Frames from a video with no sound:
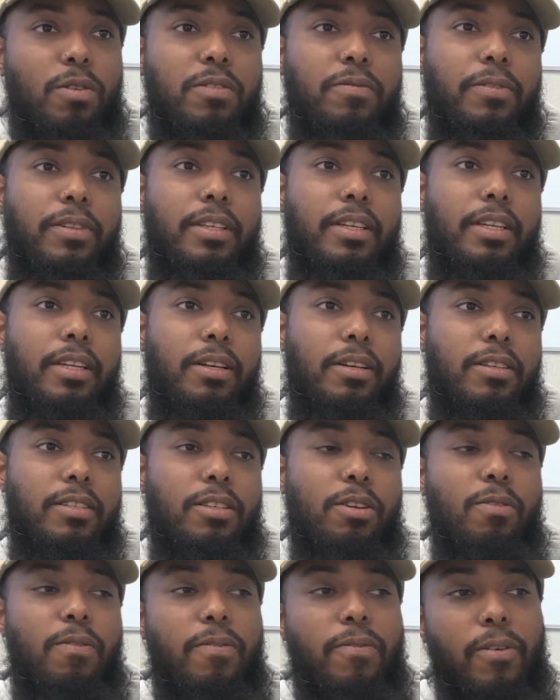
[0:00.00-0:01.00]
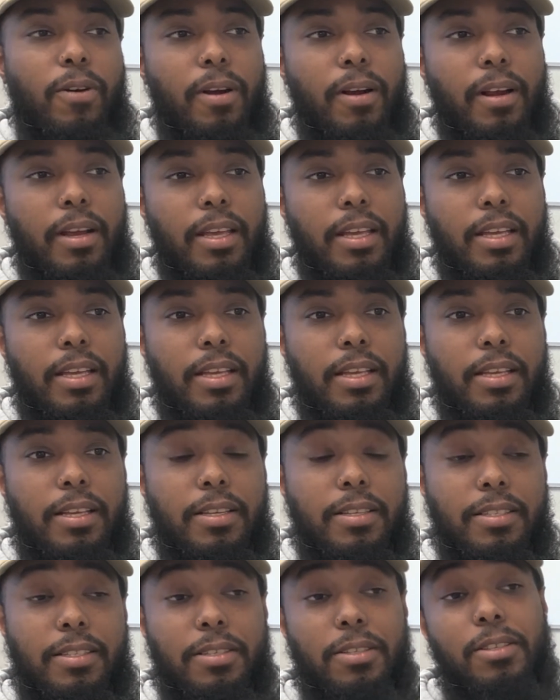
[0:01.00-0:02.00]
for the year so far
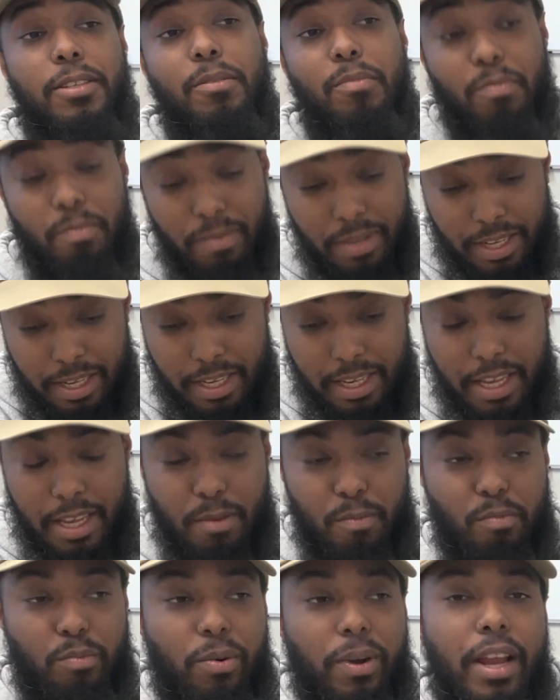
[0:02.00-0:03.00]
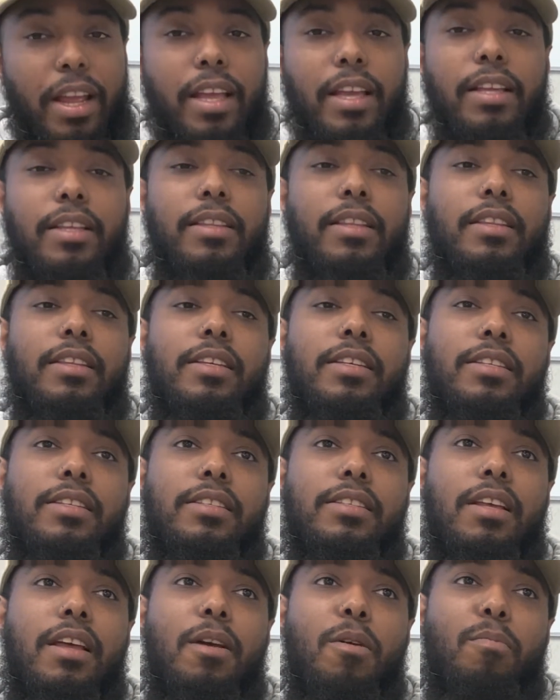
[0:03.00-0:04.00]
is to, again, bring
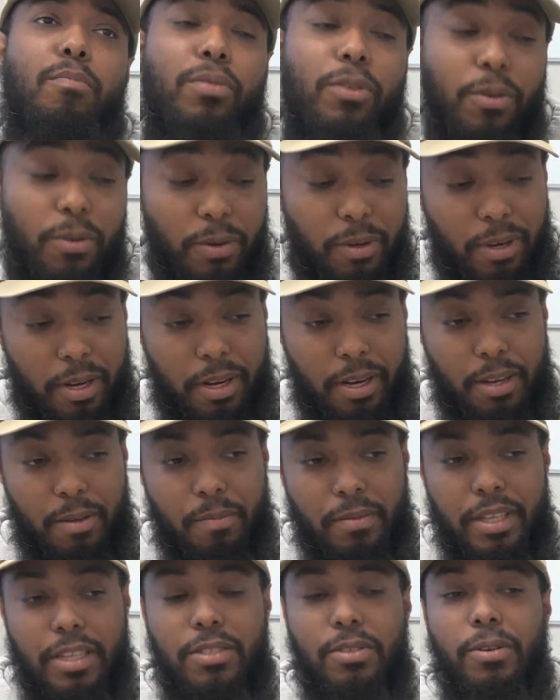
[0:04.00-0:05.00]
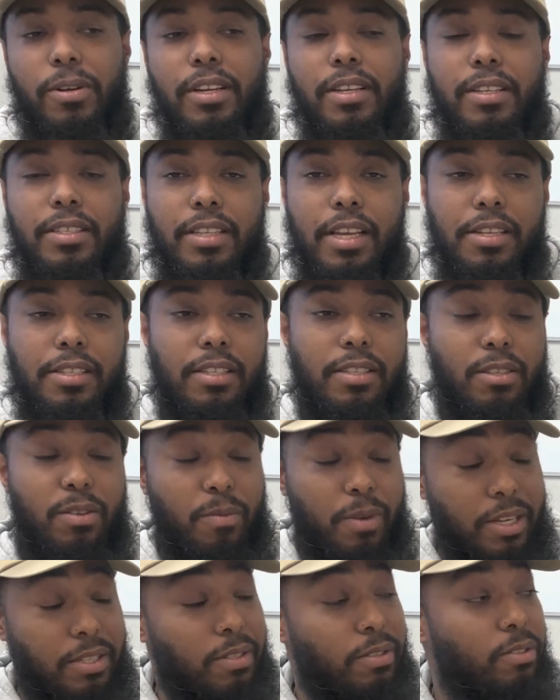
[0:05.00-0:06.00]
this program, this organization to
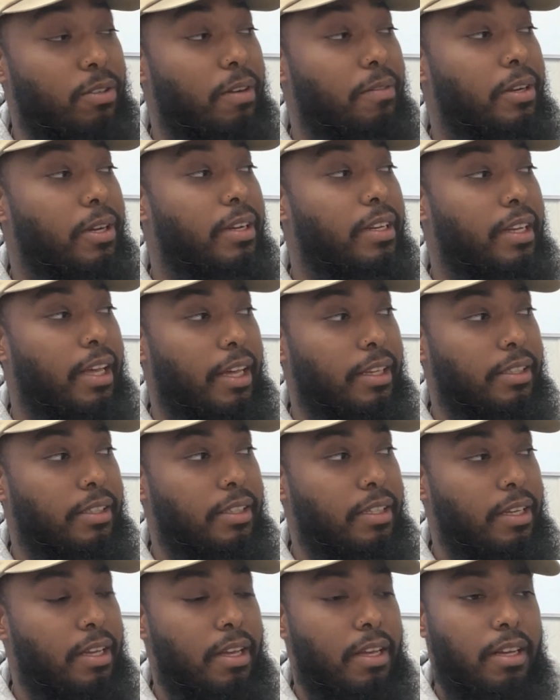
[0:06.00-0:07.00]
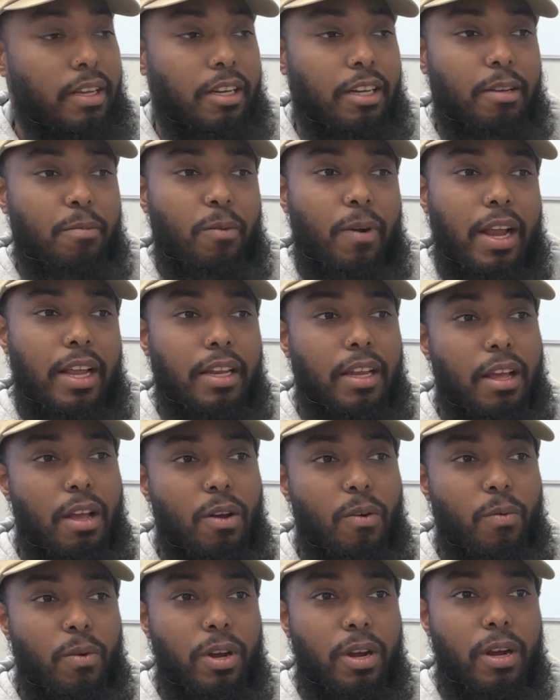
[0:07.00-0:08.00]
Western North Carolina. Right now,
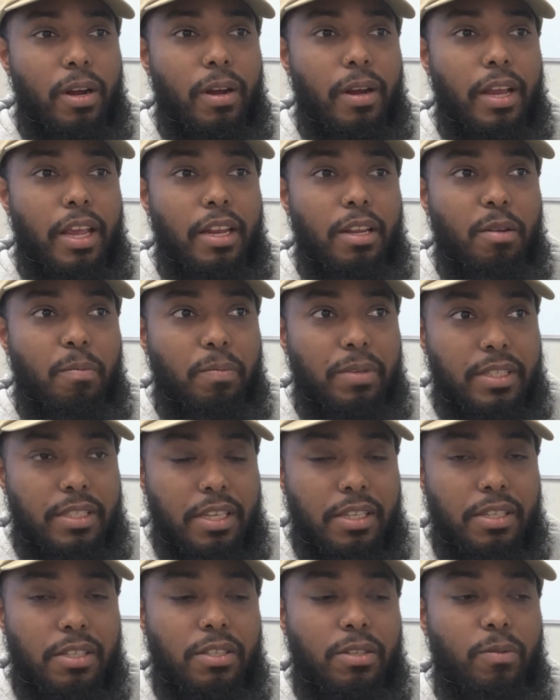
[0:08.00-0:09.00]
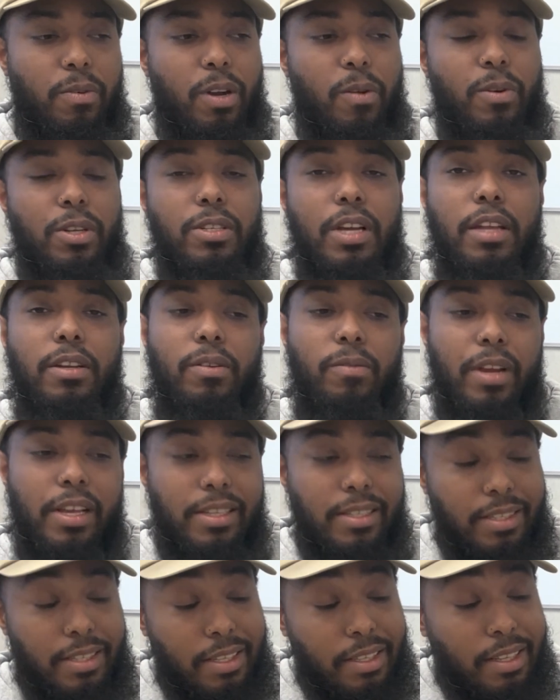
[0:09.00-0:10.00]
we're in a position to where we're trying to raise
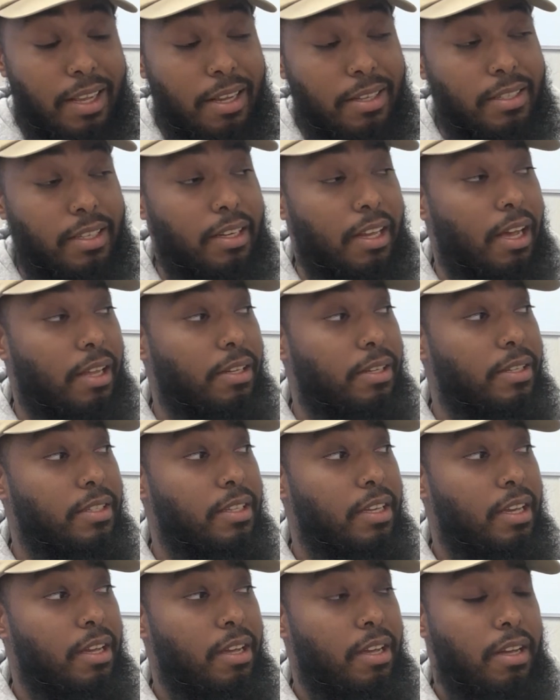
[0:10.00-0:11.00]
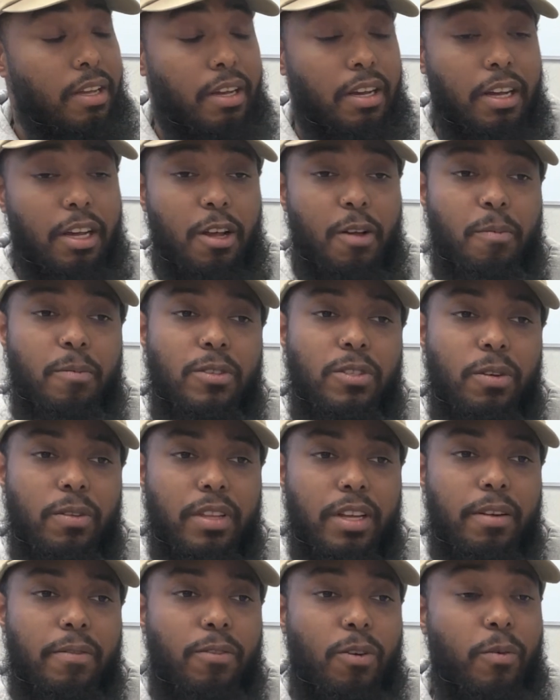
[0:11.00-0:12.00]
$10,000. So
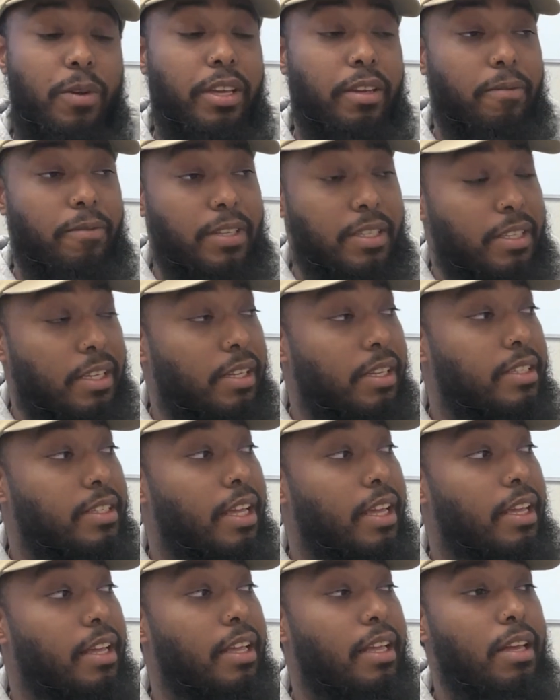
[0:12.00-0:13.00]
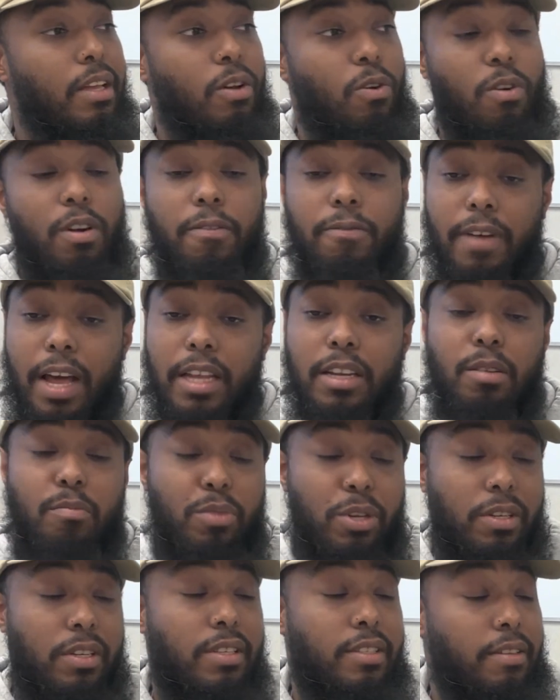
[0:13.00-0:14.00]
therefore, we can facilitate or find a
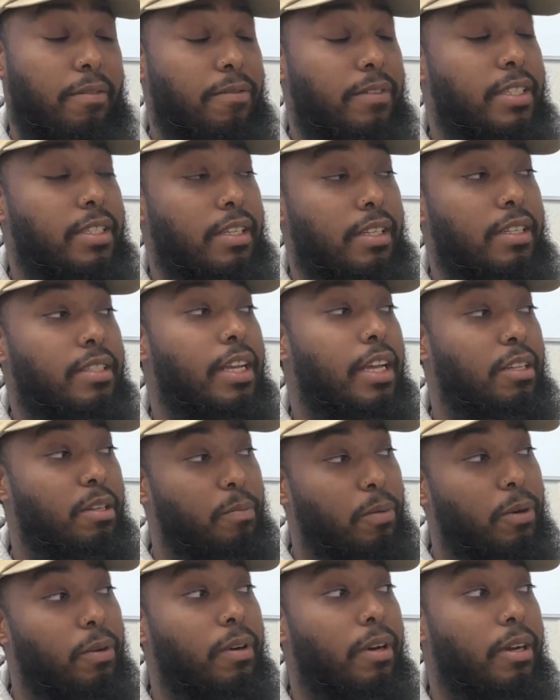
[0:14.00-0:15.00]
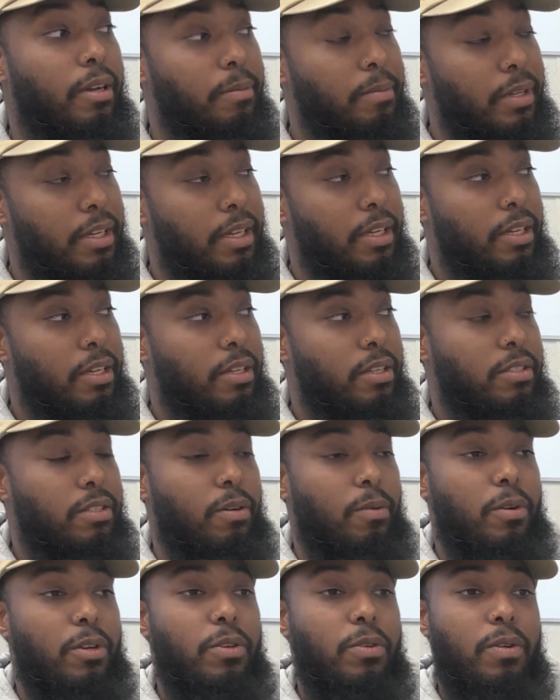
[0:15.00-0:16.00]
building to facilitate the program. So
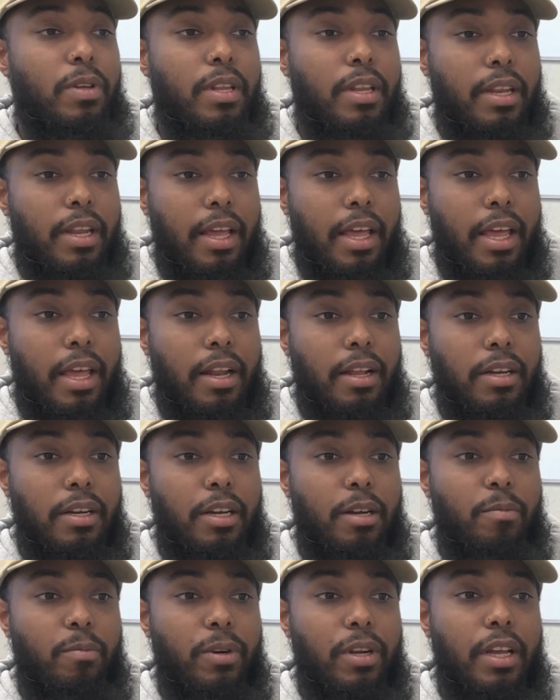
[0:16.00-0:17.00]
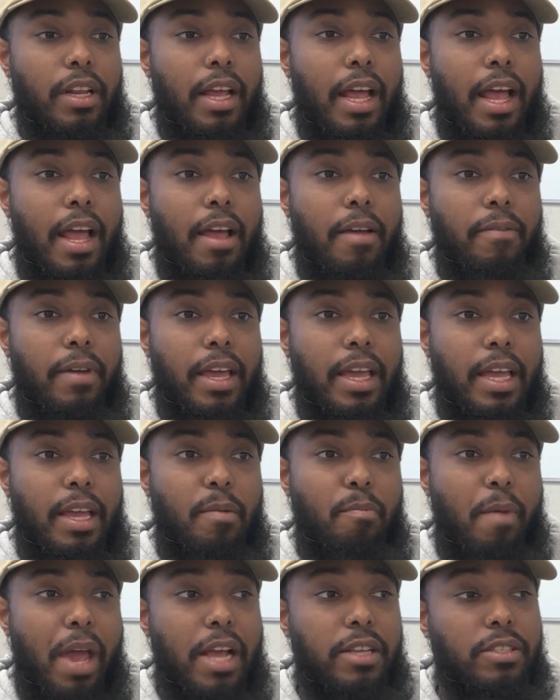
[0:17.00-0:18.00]
we're doing that. We're gonna have a
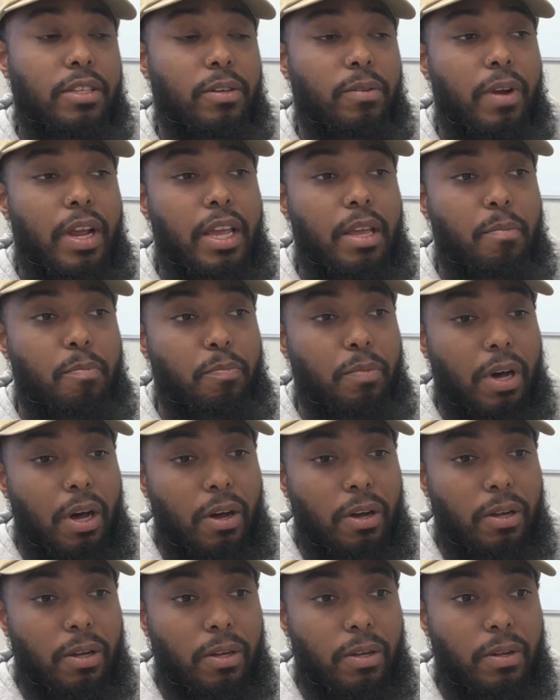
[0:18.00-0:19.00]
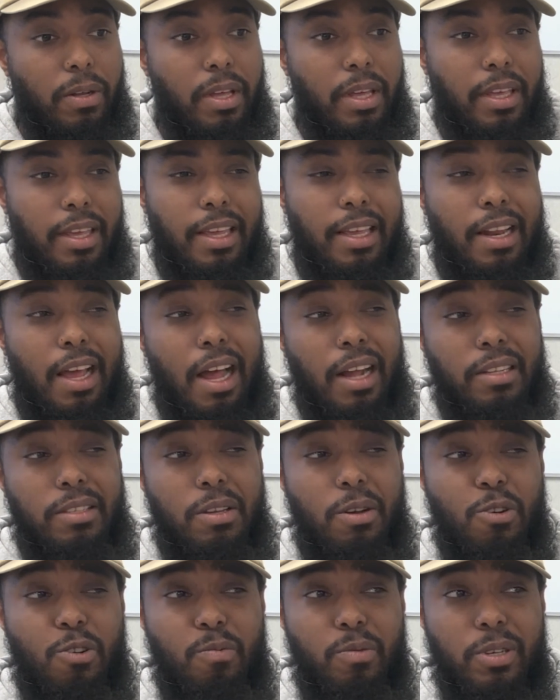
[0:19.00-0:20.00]
masquerade ball in
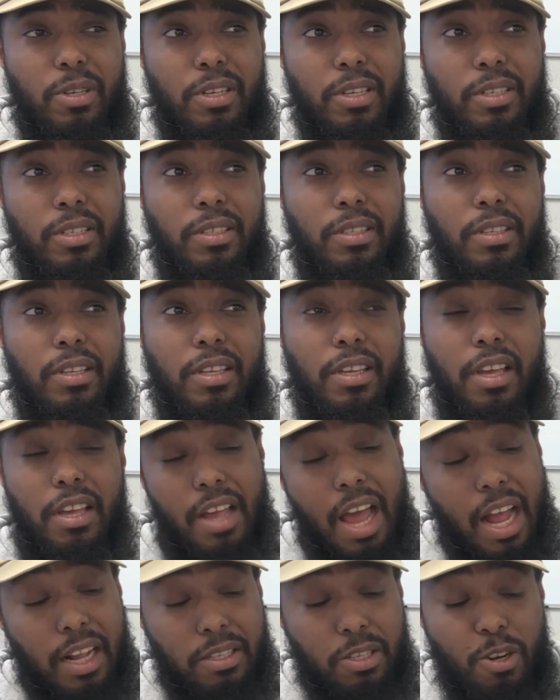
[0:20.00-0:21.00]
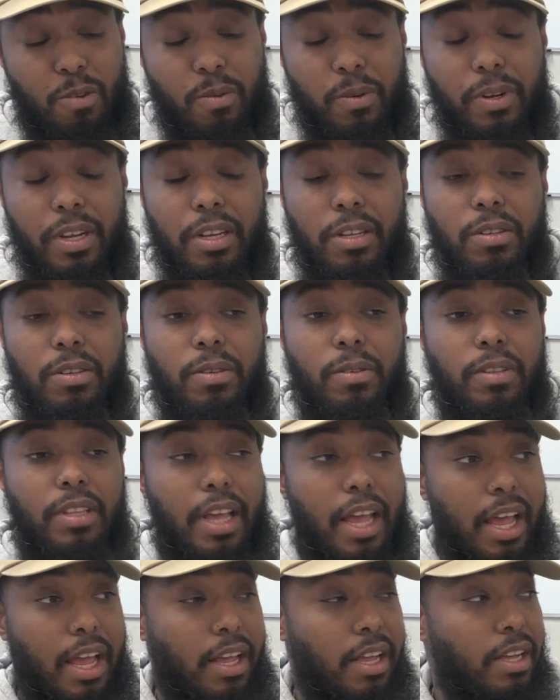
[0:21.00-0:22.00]
October. October, we're gonna do
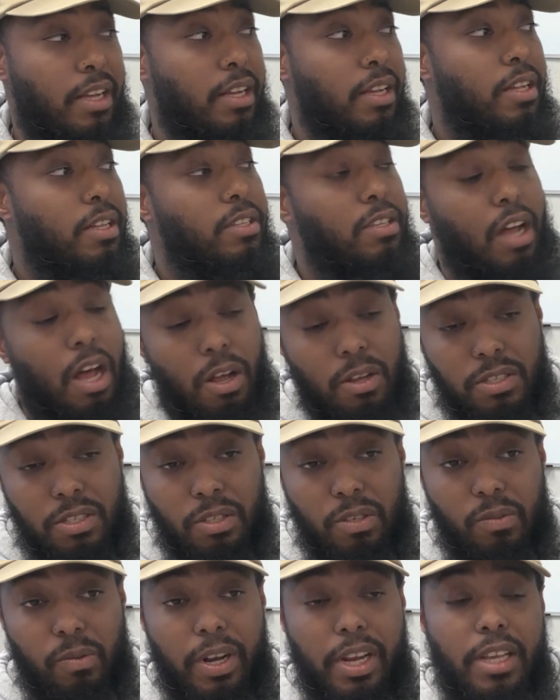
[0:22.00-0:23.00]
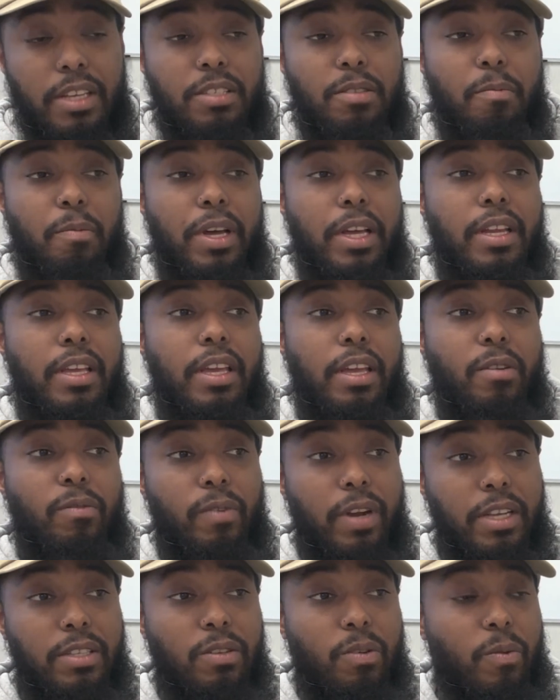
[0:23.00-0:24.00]
that to also raise money and
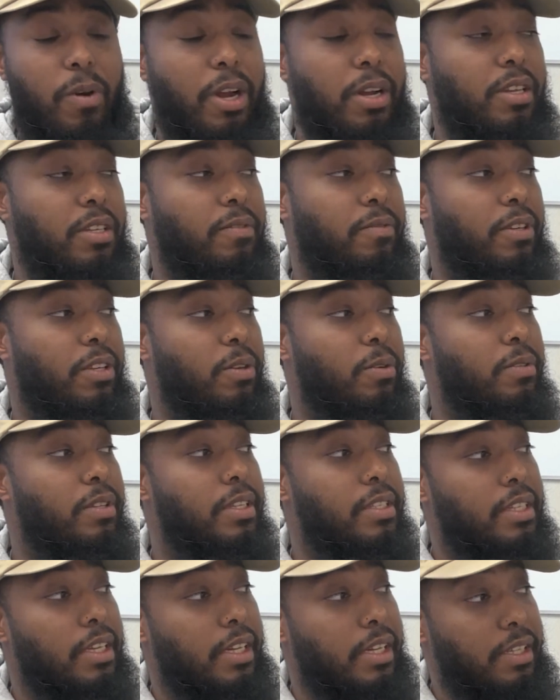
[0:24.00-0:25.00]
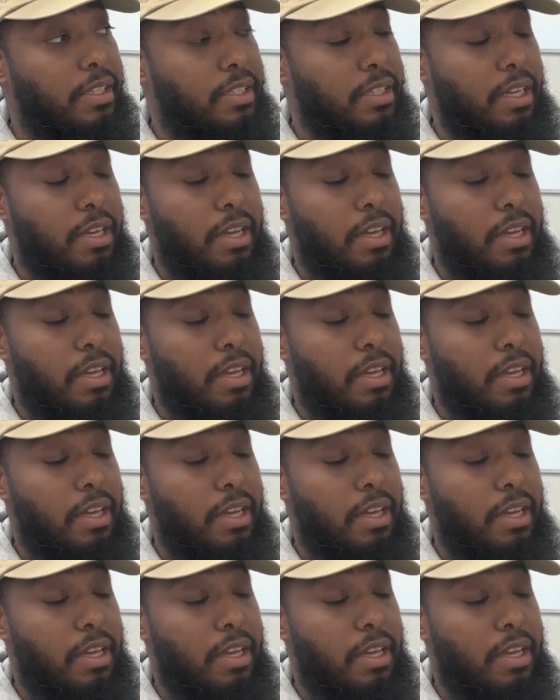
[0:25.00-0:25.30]
raise awareness for youth and teens